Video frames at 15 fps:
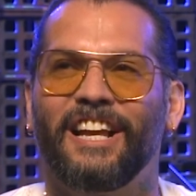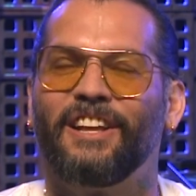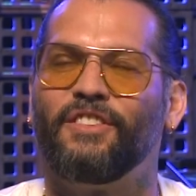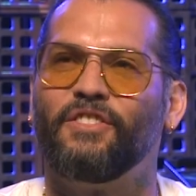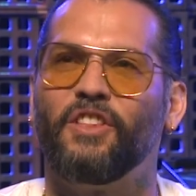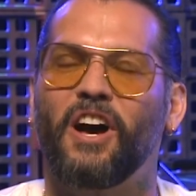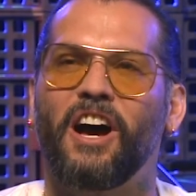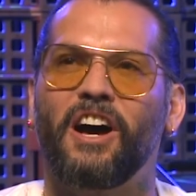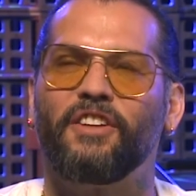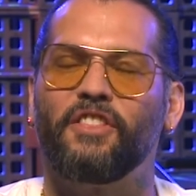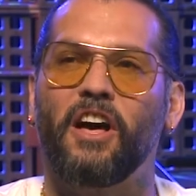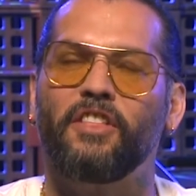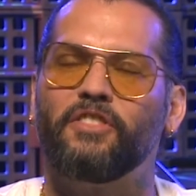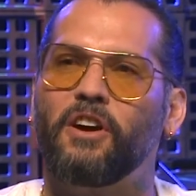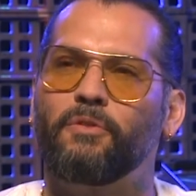No,
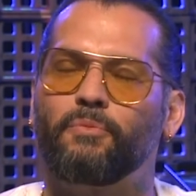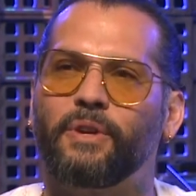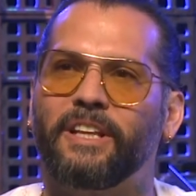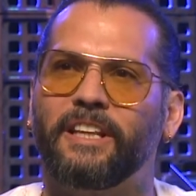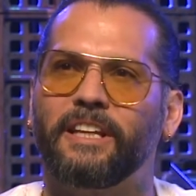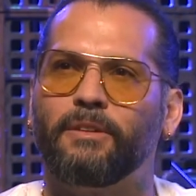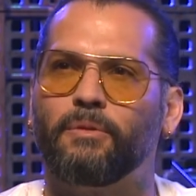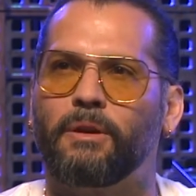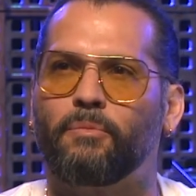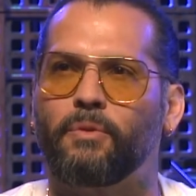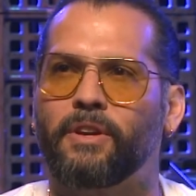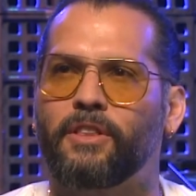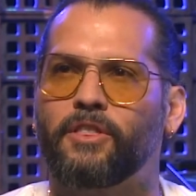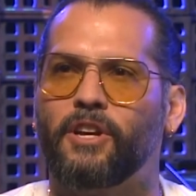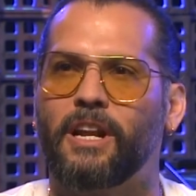not not really. When
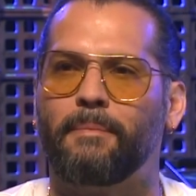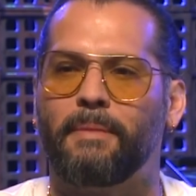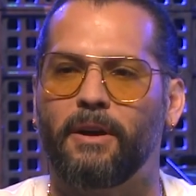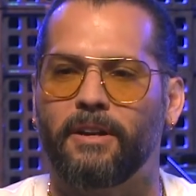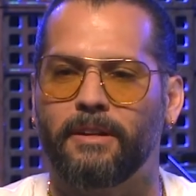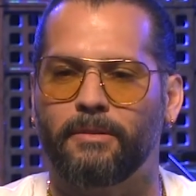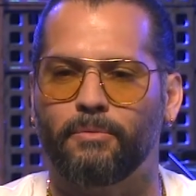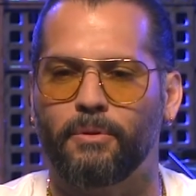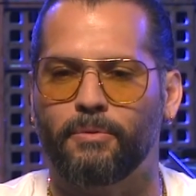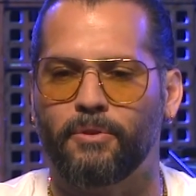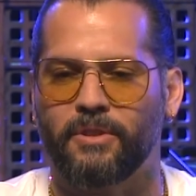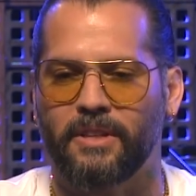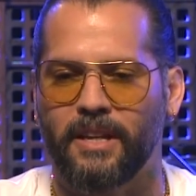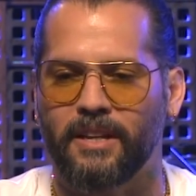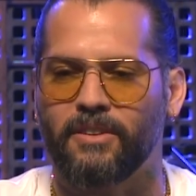we thought about it, we were
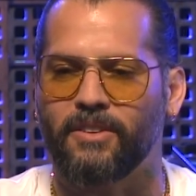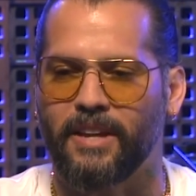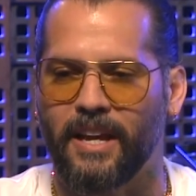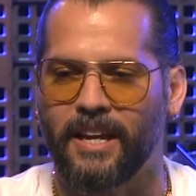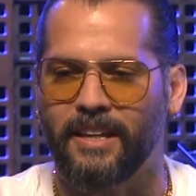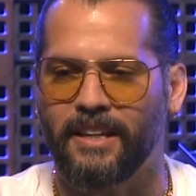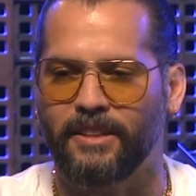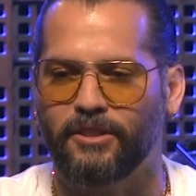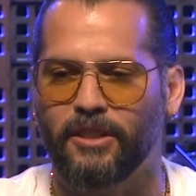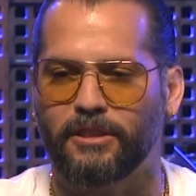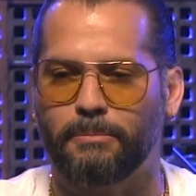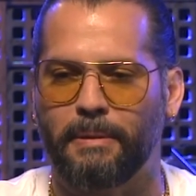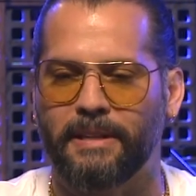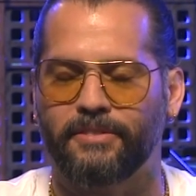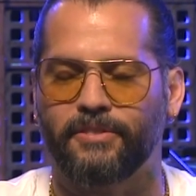like, okay, it does
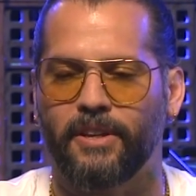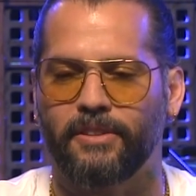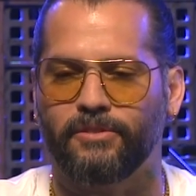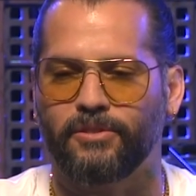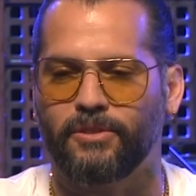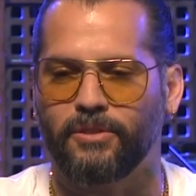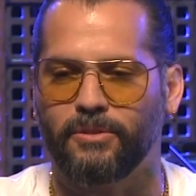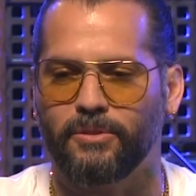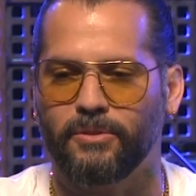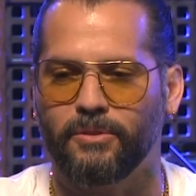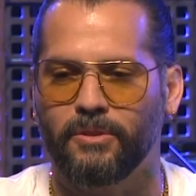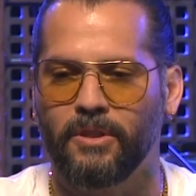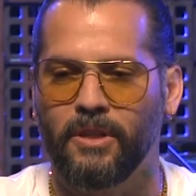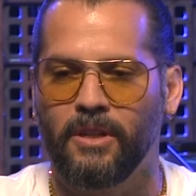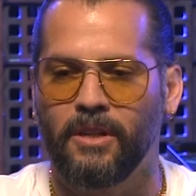make sense to,
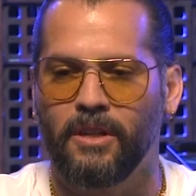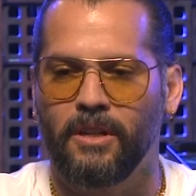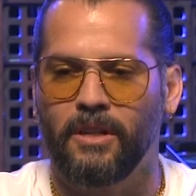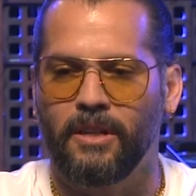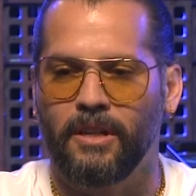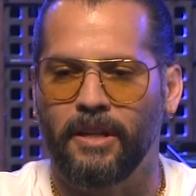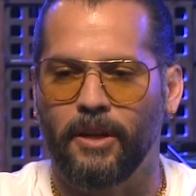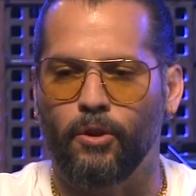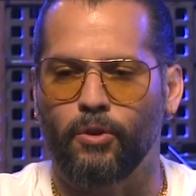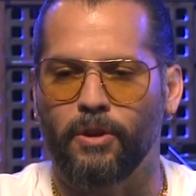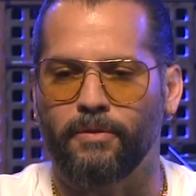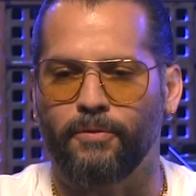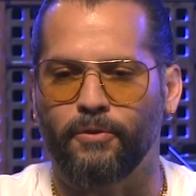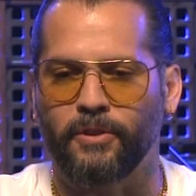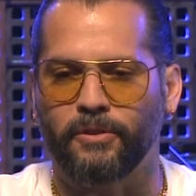in order
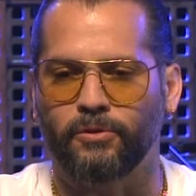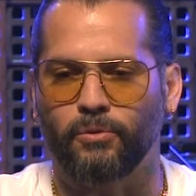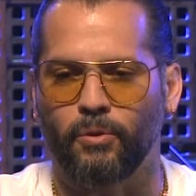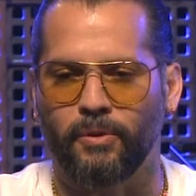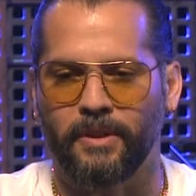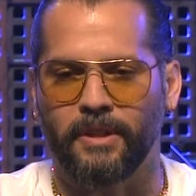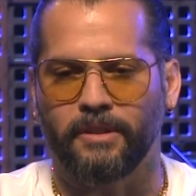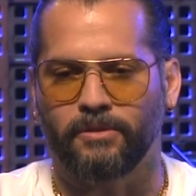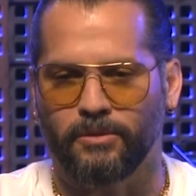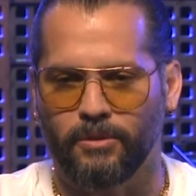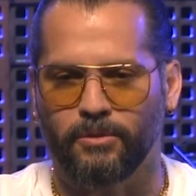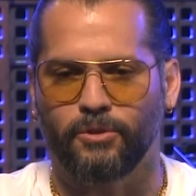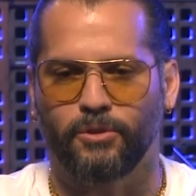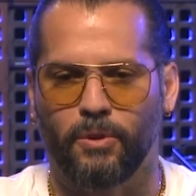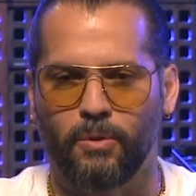for the story to
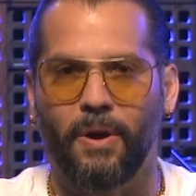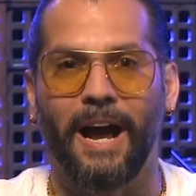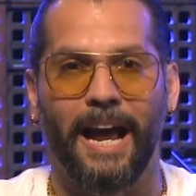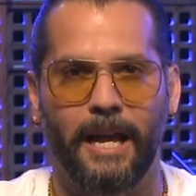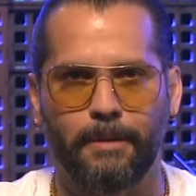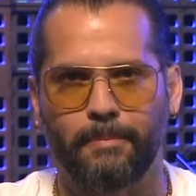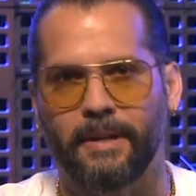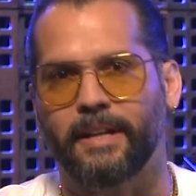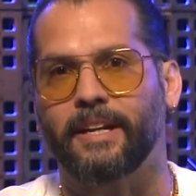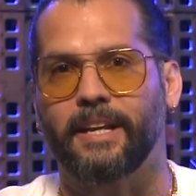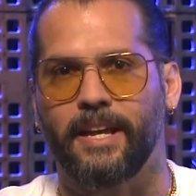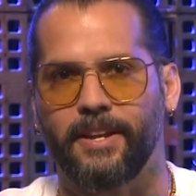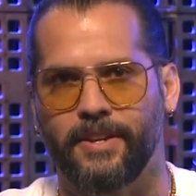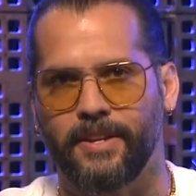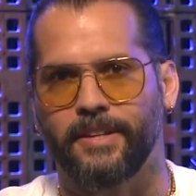show Jaime
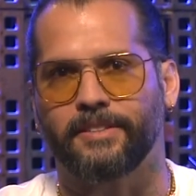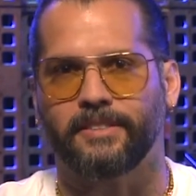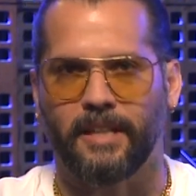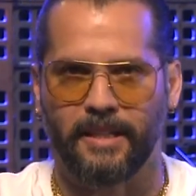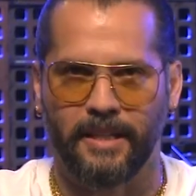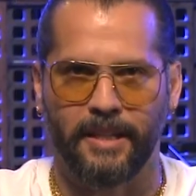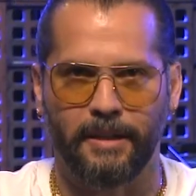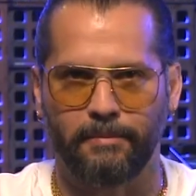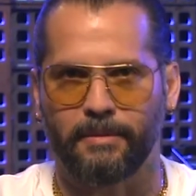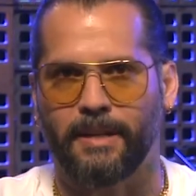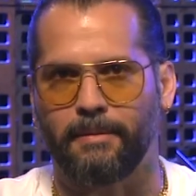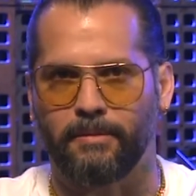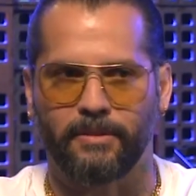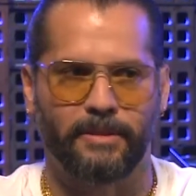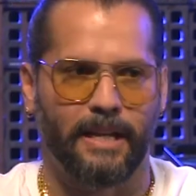Reyes and him
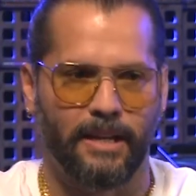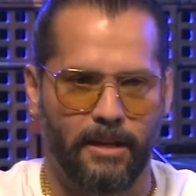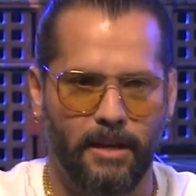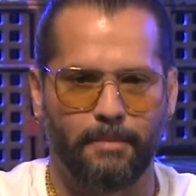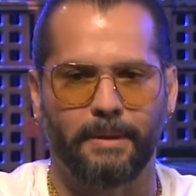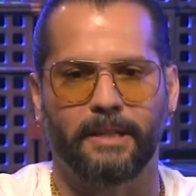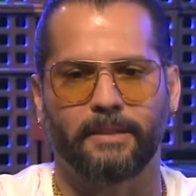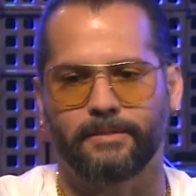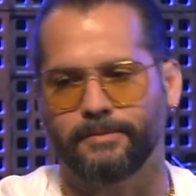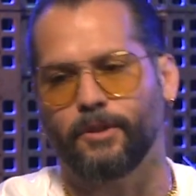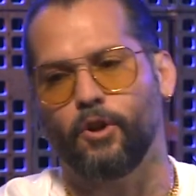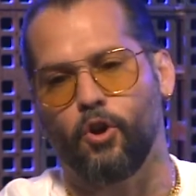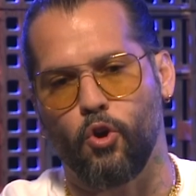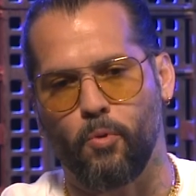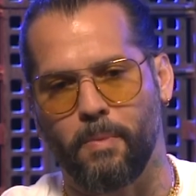coming like coming
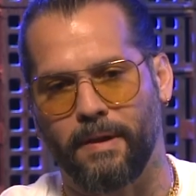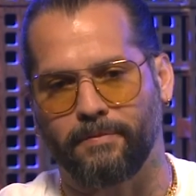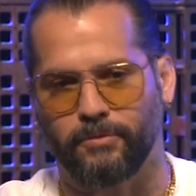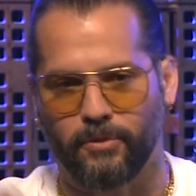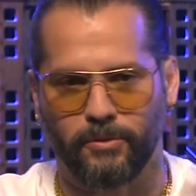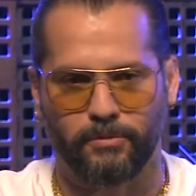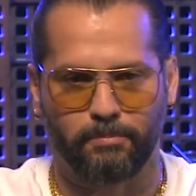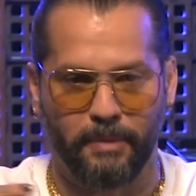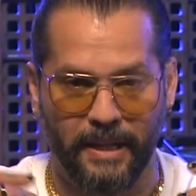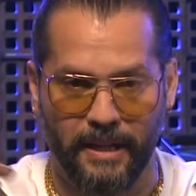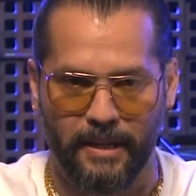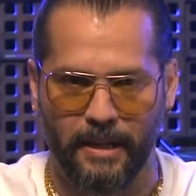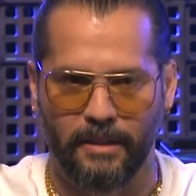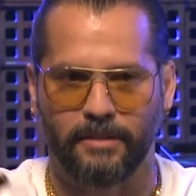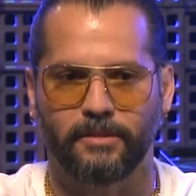home after
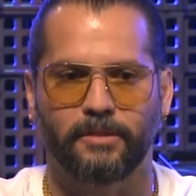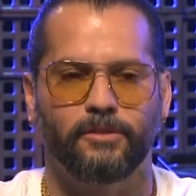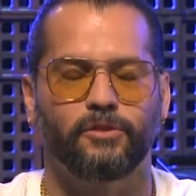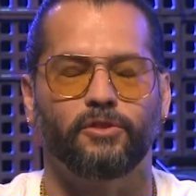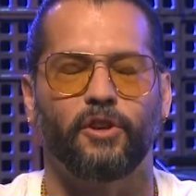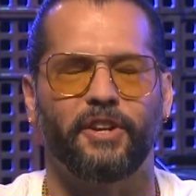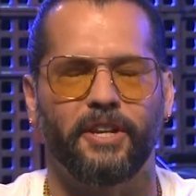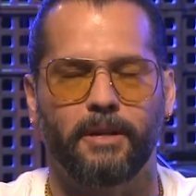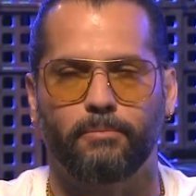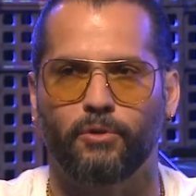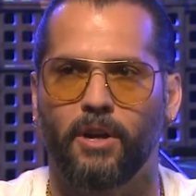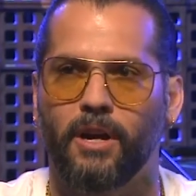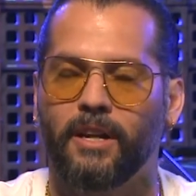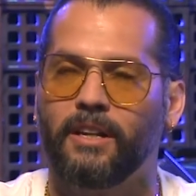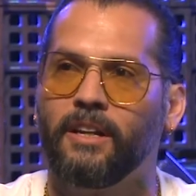being studying
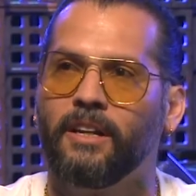abroad,